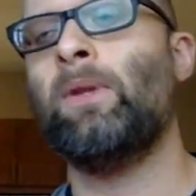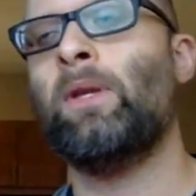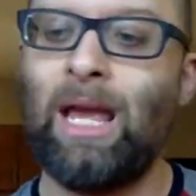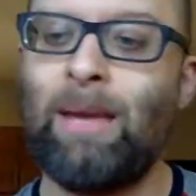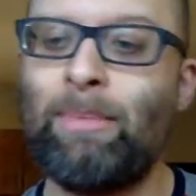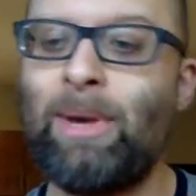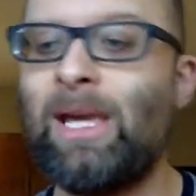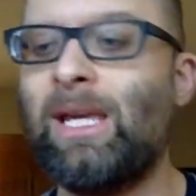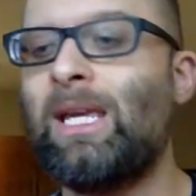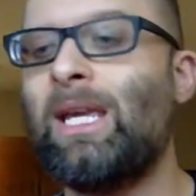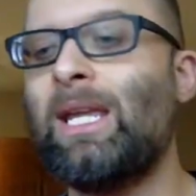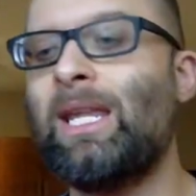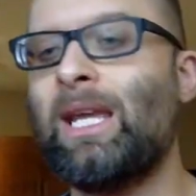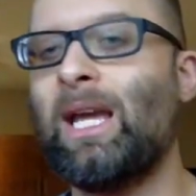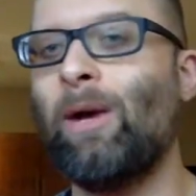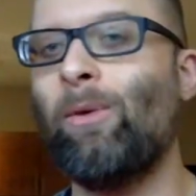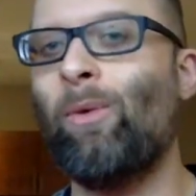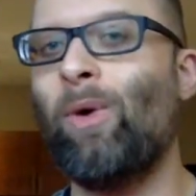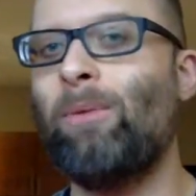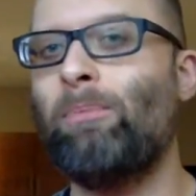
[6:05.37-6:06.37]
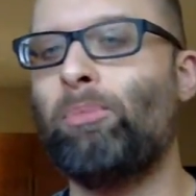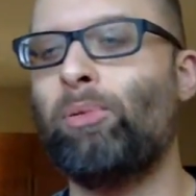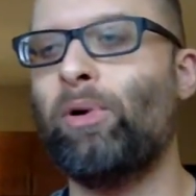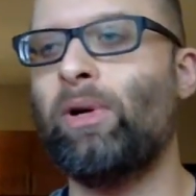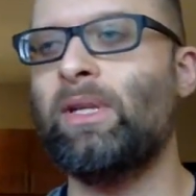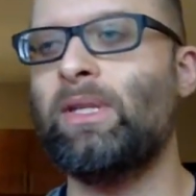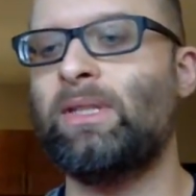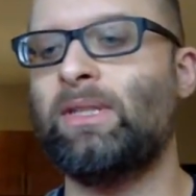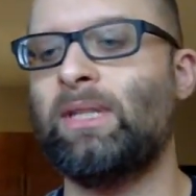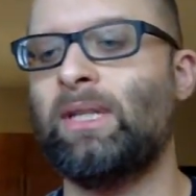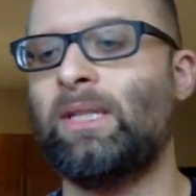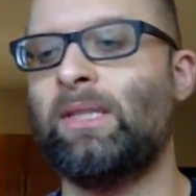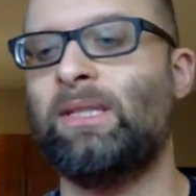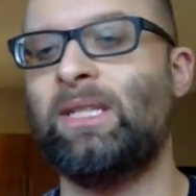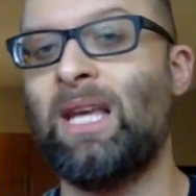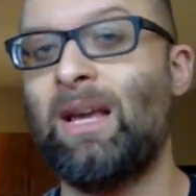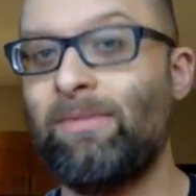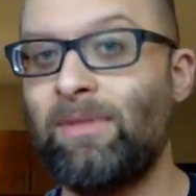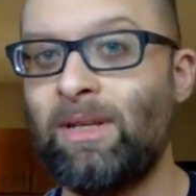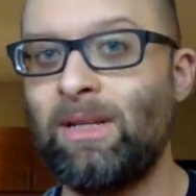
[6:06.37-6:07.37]
Am I getting a
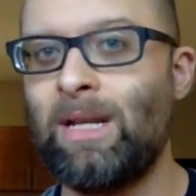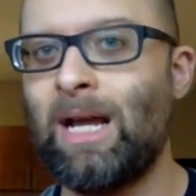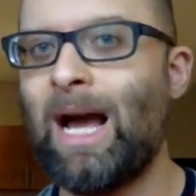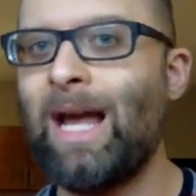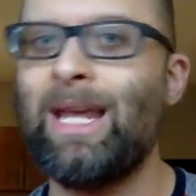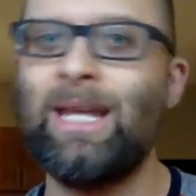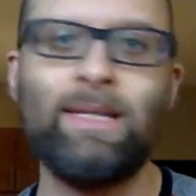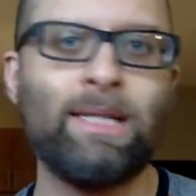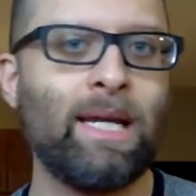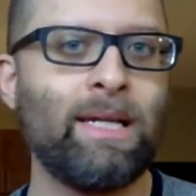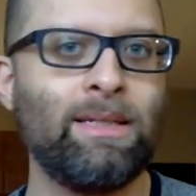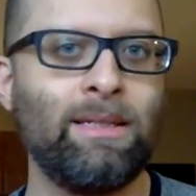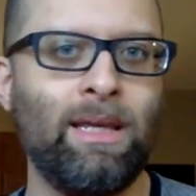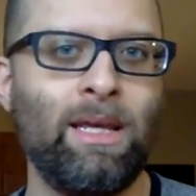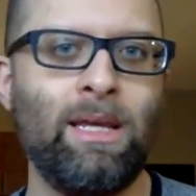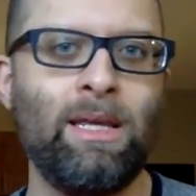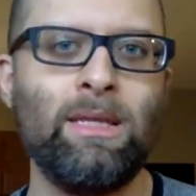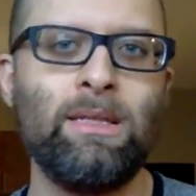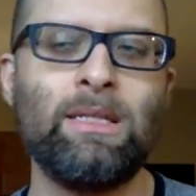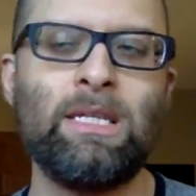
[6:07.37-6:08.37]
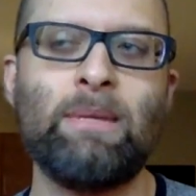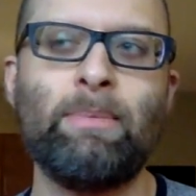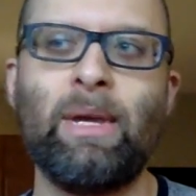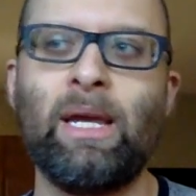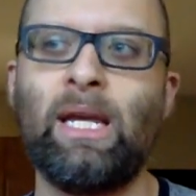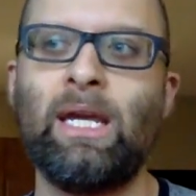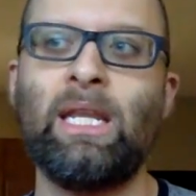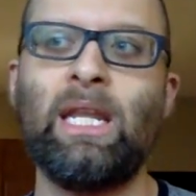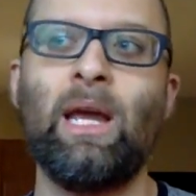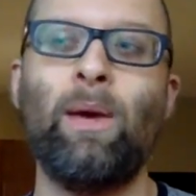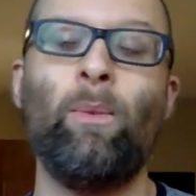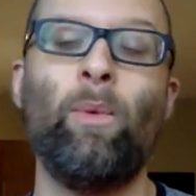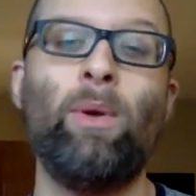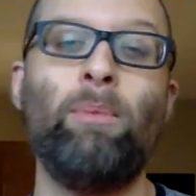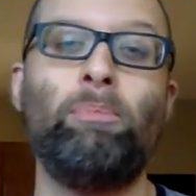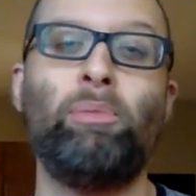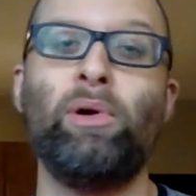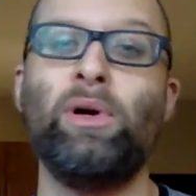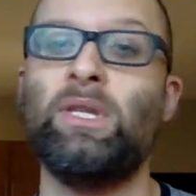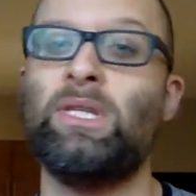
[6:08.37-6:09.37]
1.67 high index lens? Am I getting a
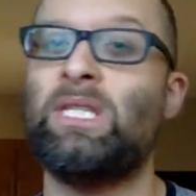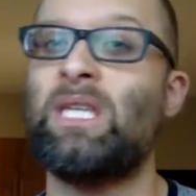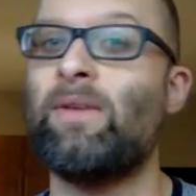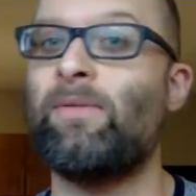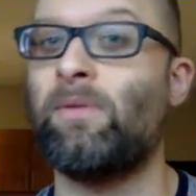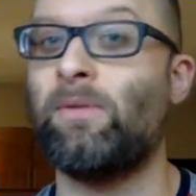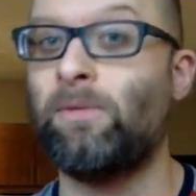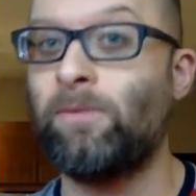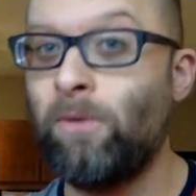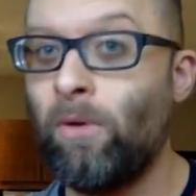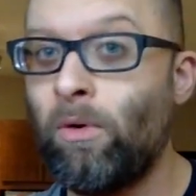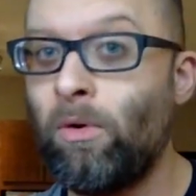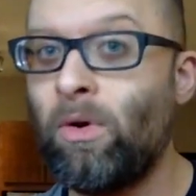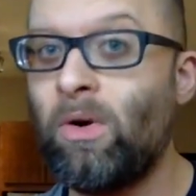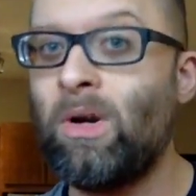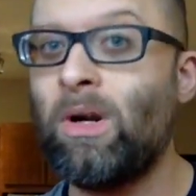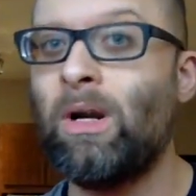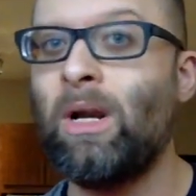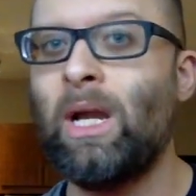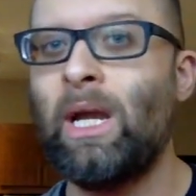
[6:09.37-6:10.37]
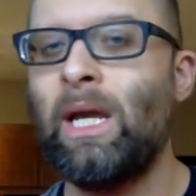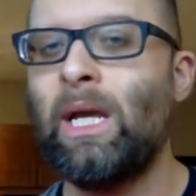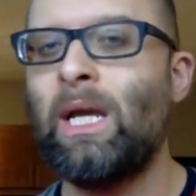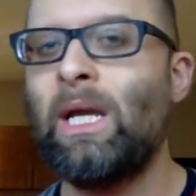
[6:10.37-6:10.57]
1.74?